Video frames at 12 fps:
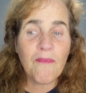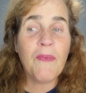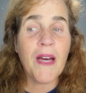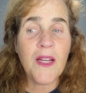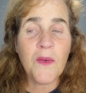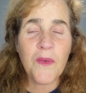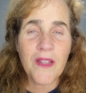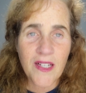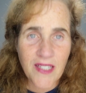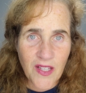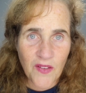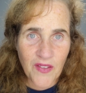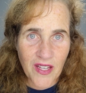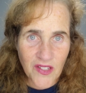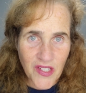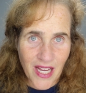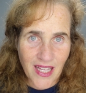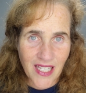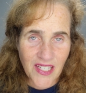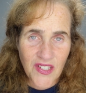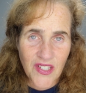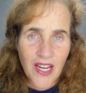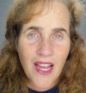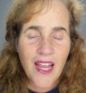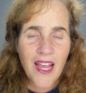But with our self care challenge,